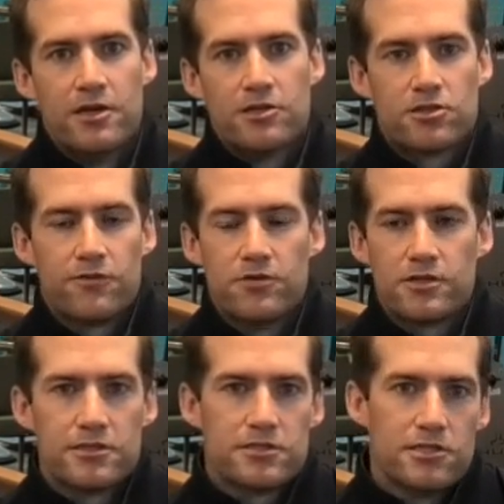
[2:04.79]
So if you
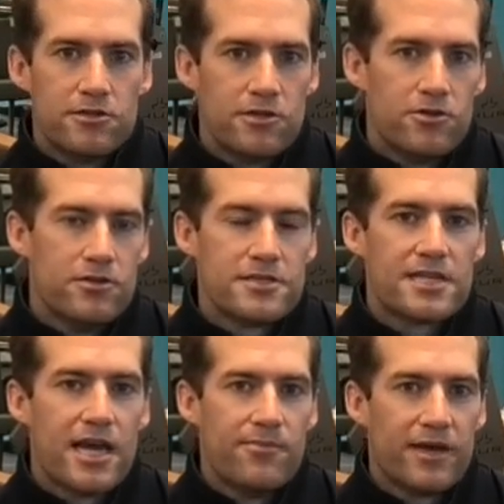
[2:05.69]
continue to do the
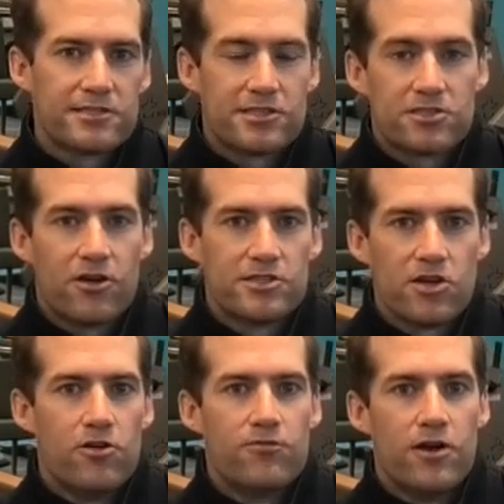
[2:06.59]
same exercise
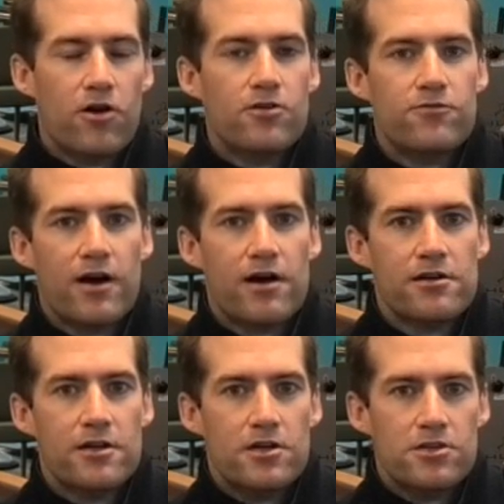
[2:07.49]
over and
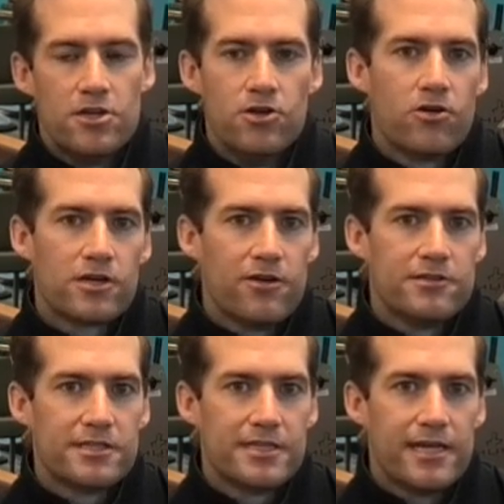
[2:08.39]
over, you're not going
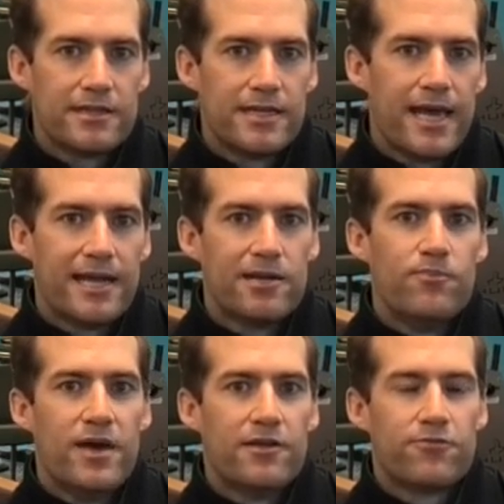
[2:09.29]
to get the added
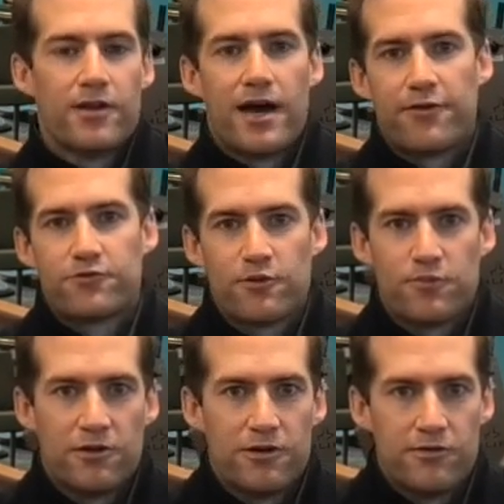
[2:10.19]
benefit after a
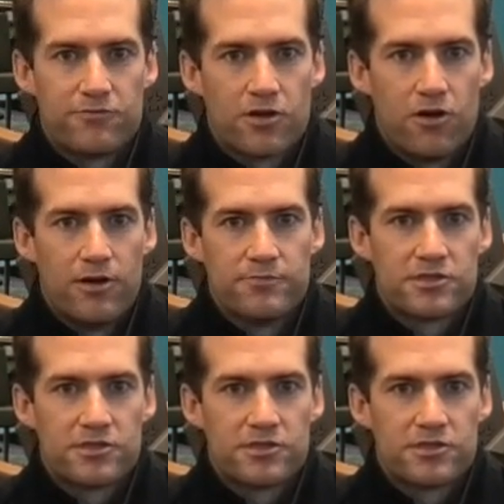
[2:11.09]
period of time.